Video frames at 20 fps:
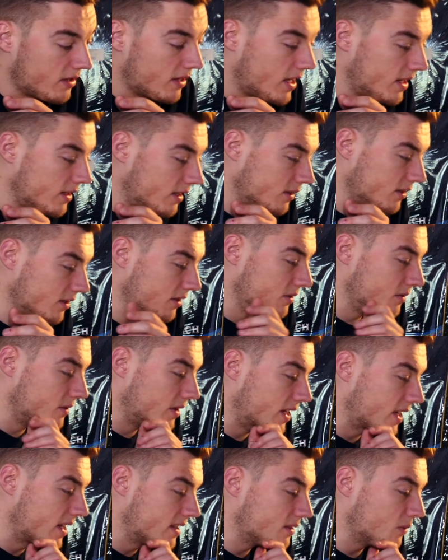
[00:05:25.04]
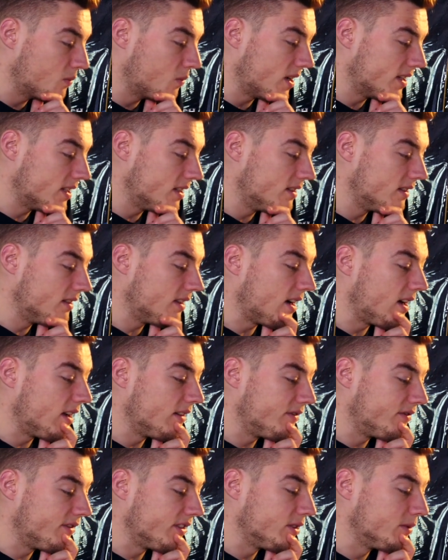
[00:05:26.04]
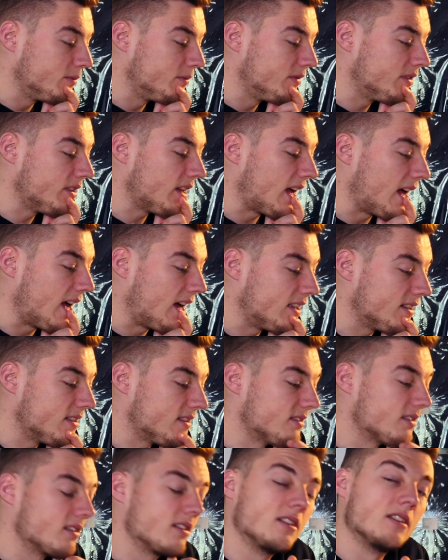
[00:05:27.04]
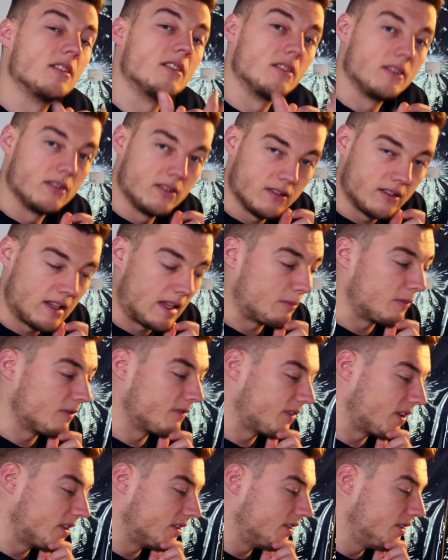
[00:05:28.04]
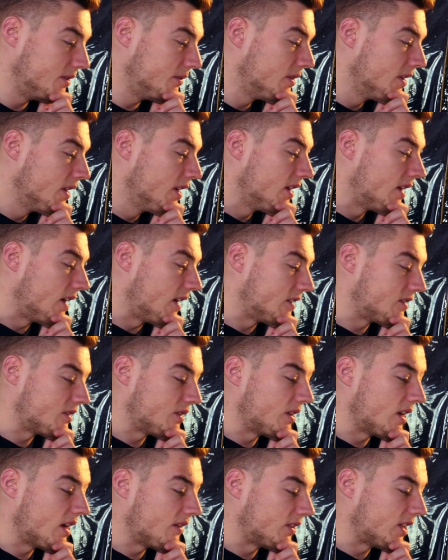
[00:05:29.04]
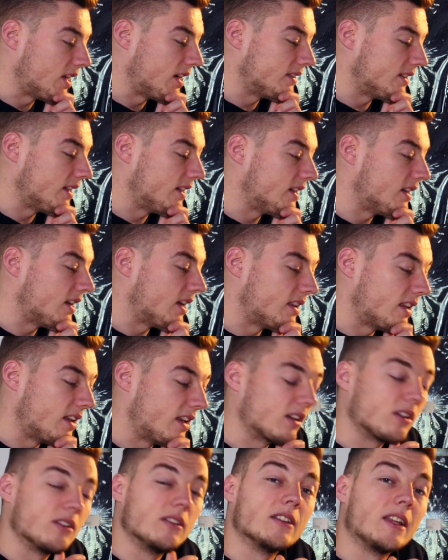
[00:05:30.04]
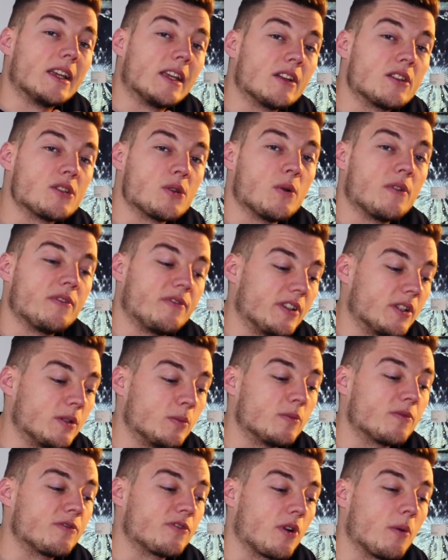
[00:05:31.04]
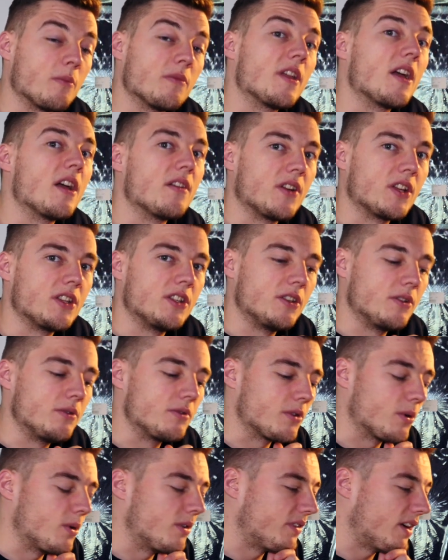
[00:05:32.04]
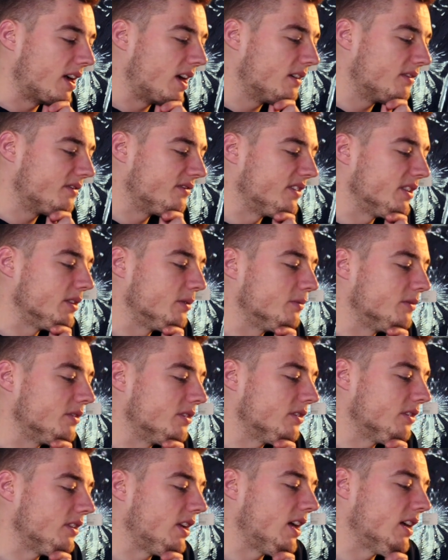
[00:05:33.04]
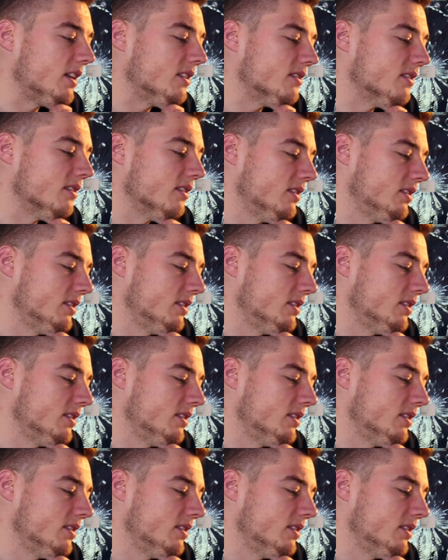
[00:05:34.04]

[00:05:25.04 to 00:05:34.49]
line I do, here's a wedding that I filmed at, name a venue, so you have an idea, and then I could link to a film from their venue. So if I have filmed at